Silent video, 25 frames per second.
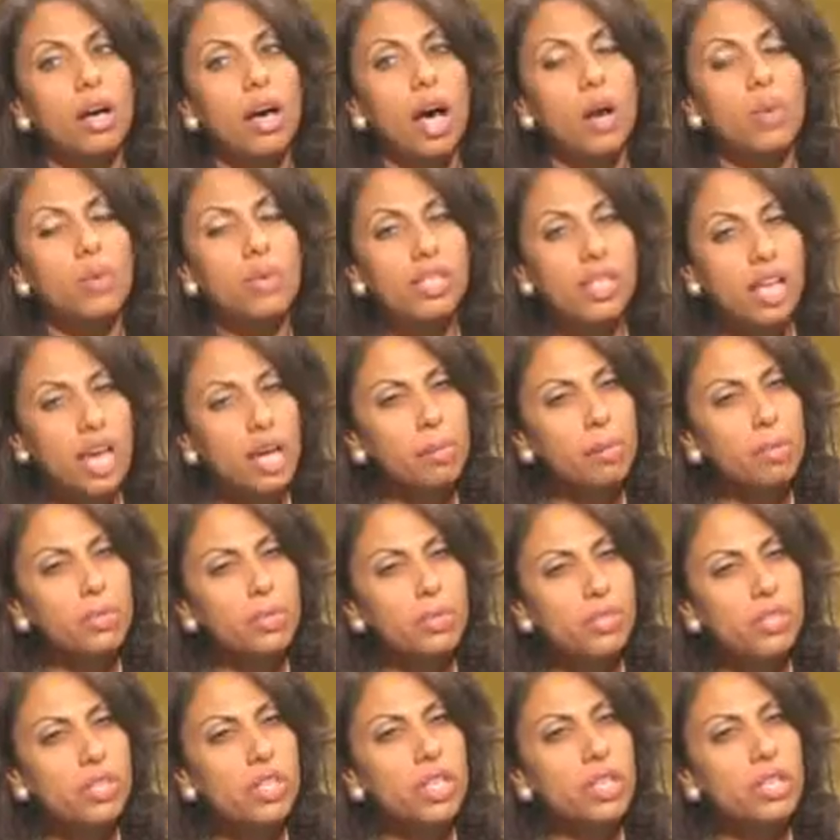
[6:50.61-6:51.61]
I was able
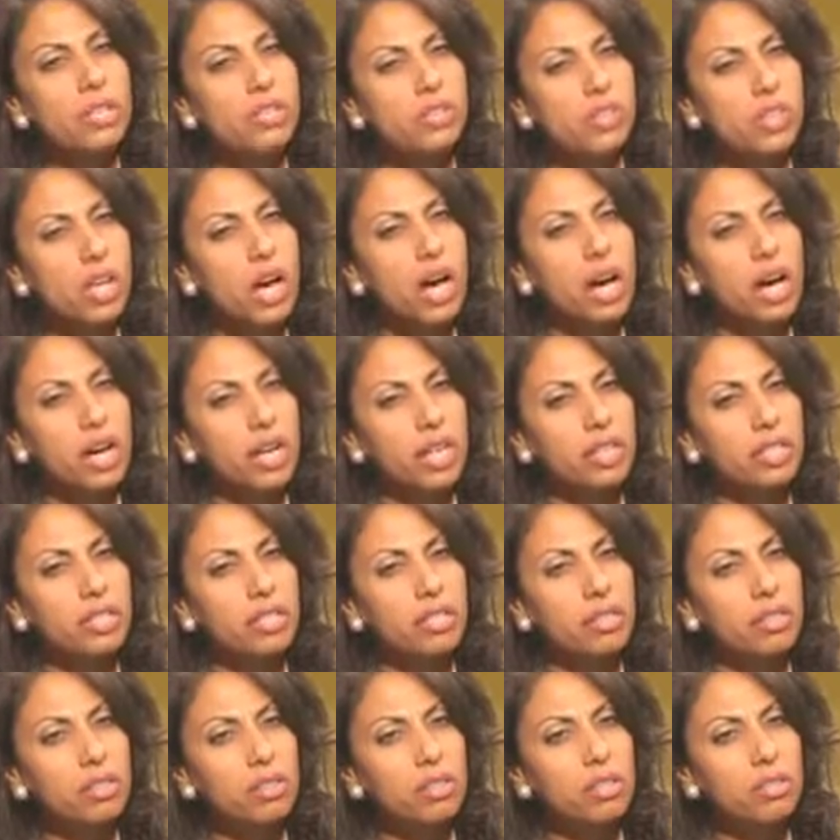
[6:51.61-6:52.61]
to see a side
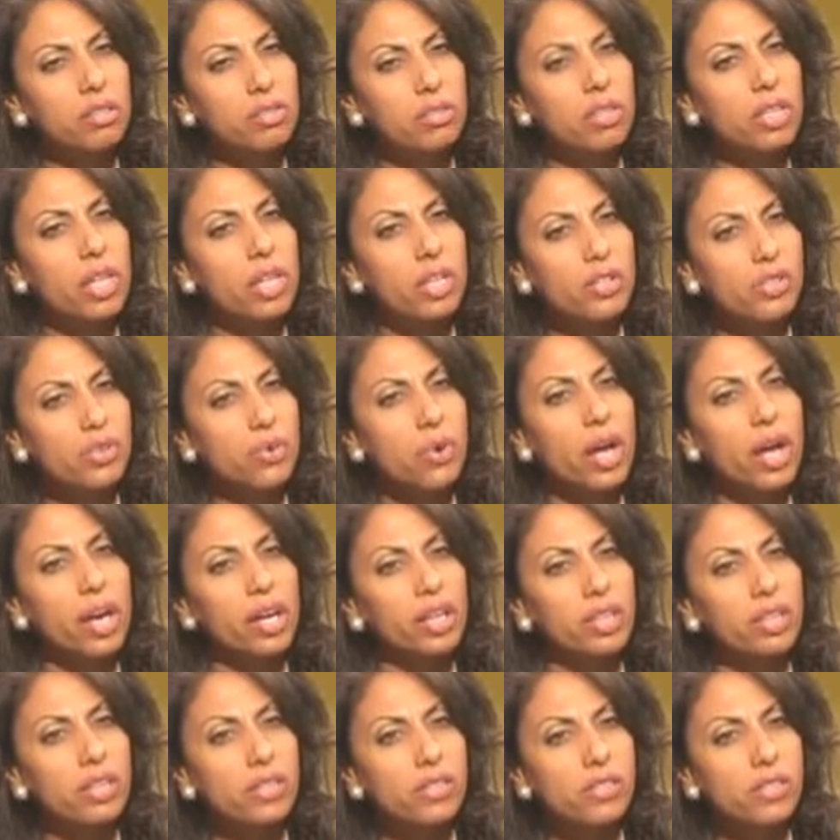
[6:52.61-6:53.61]
to the
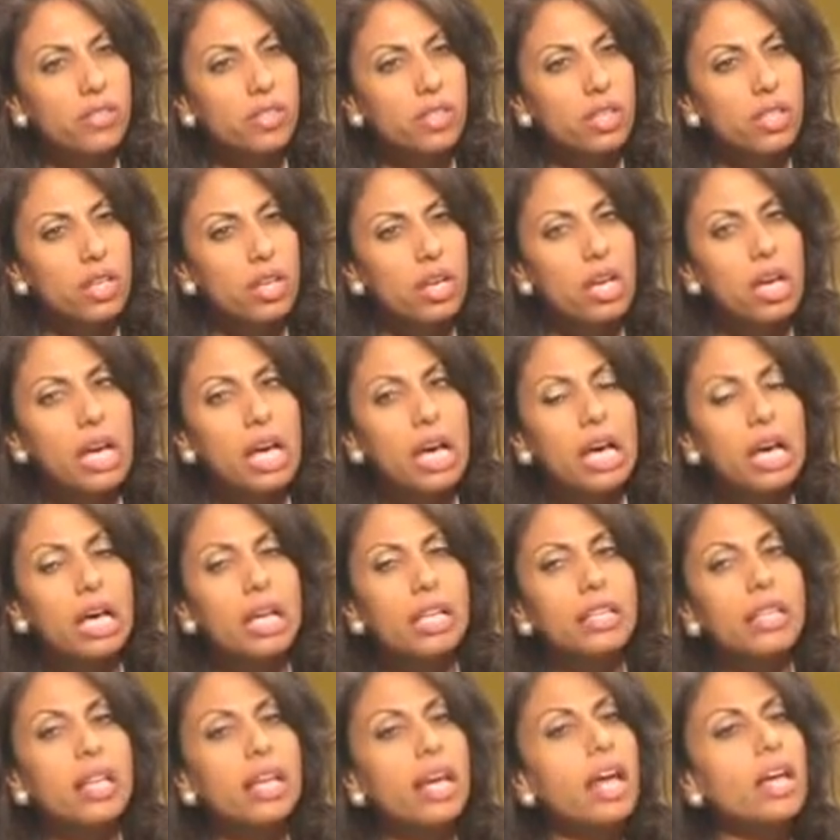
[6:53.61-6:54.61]
Israelis
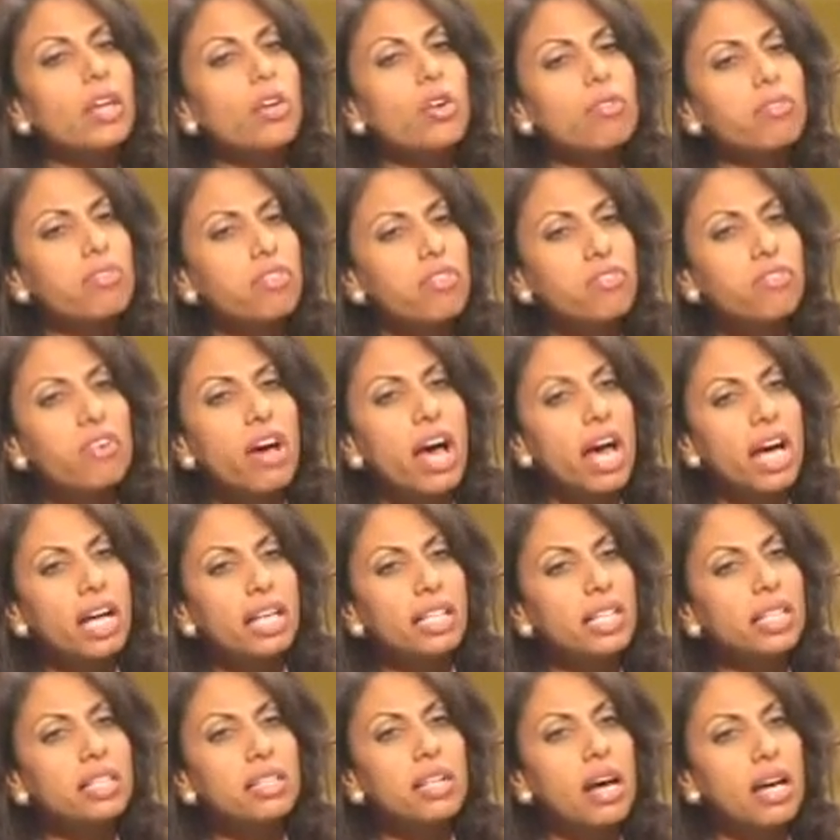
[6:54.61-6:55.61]
that I know for a
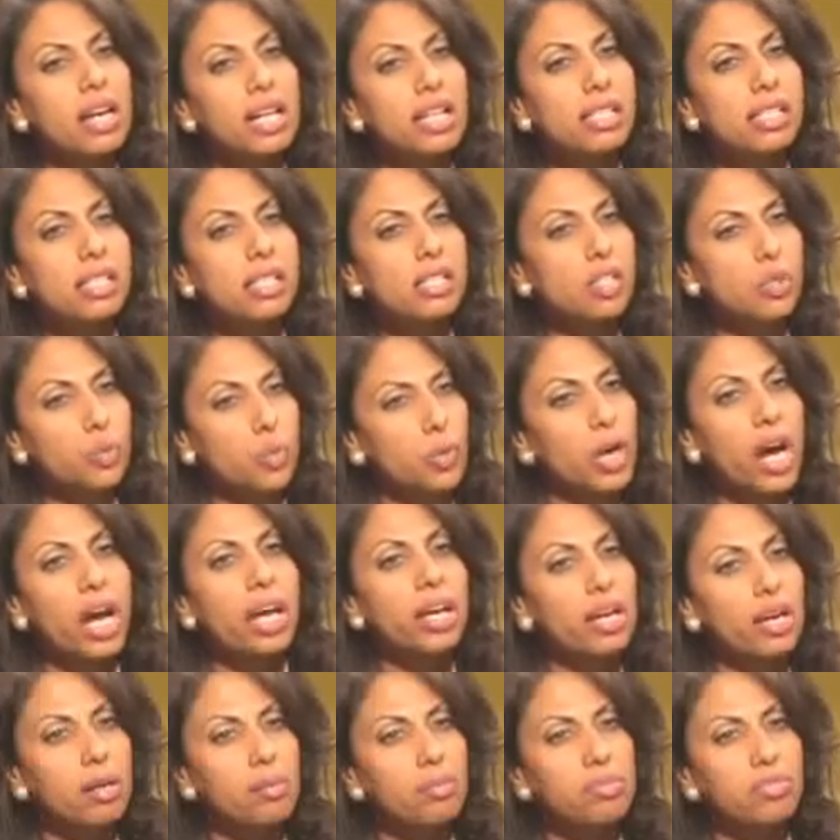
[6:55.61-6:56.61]
fact did not exist where I
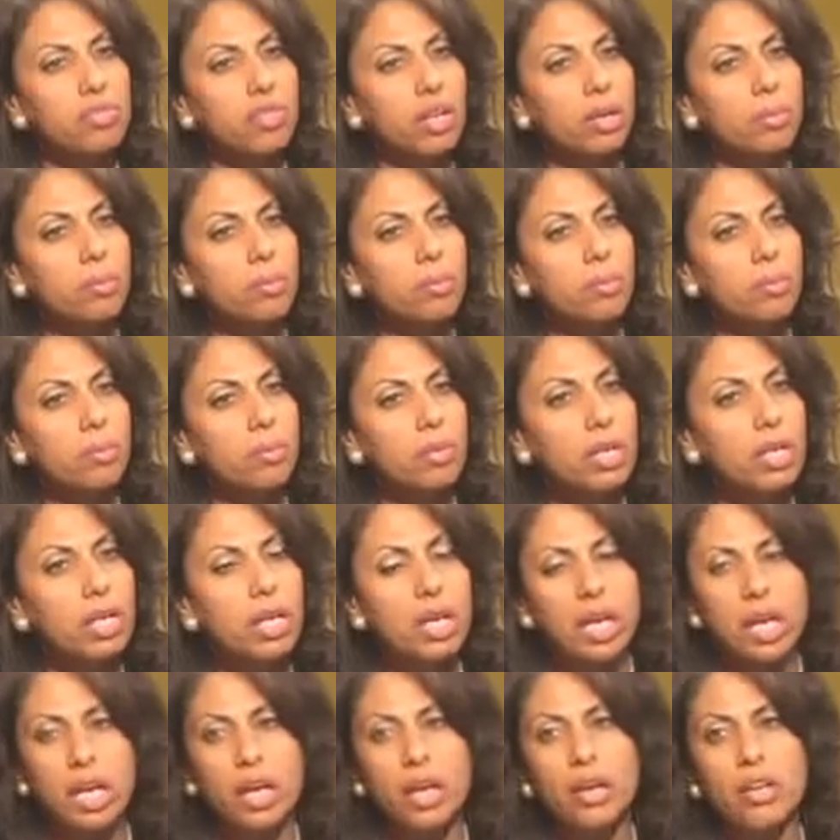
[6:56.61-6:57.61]
come from.
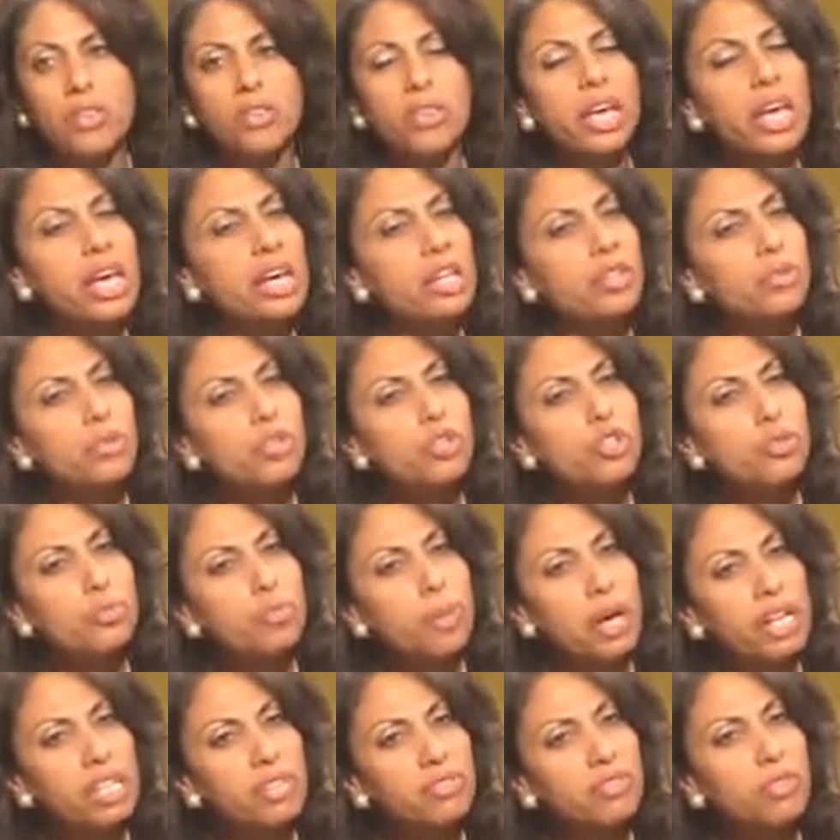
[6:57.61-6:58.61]
They had
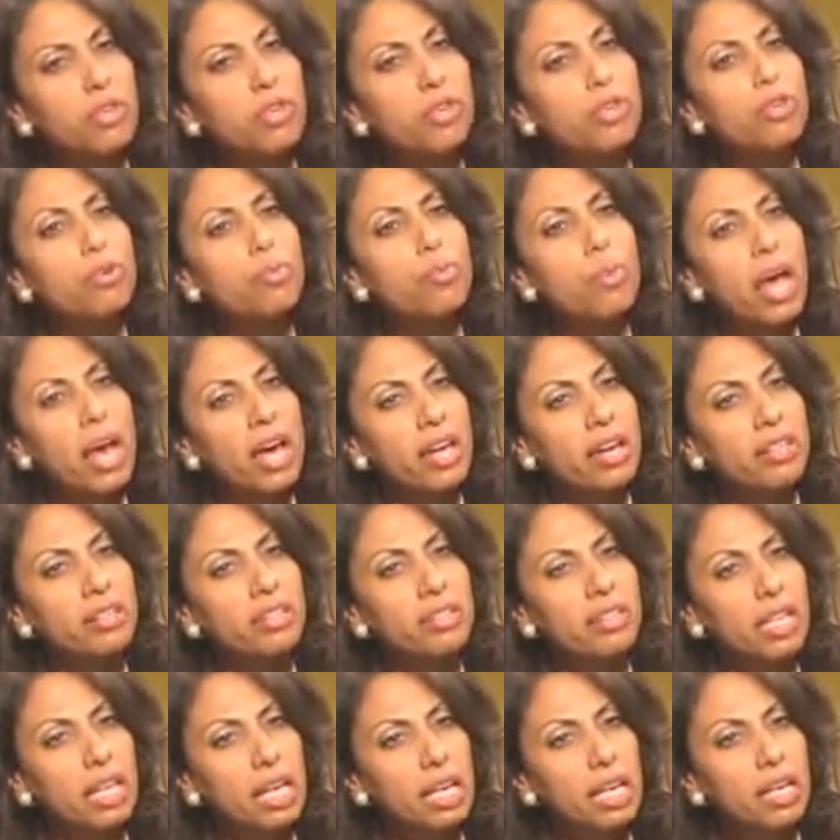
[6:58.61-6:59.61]
respect for
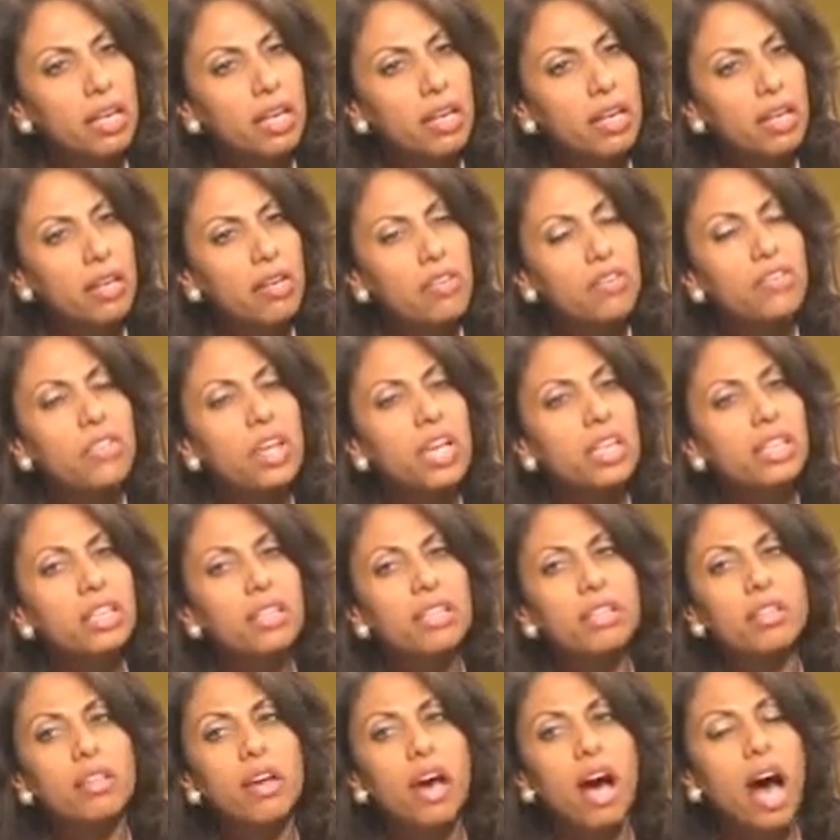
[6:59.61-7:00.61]
humanity that
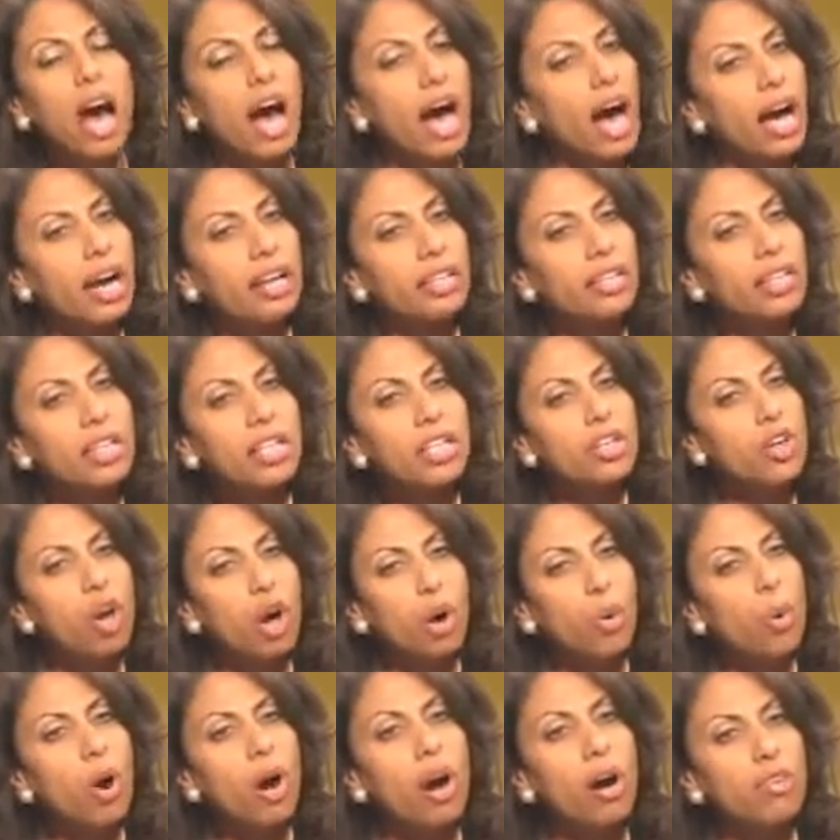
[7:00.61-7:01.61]
I didn't know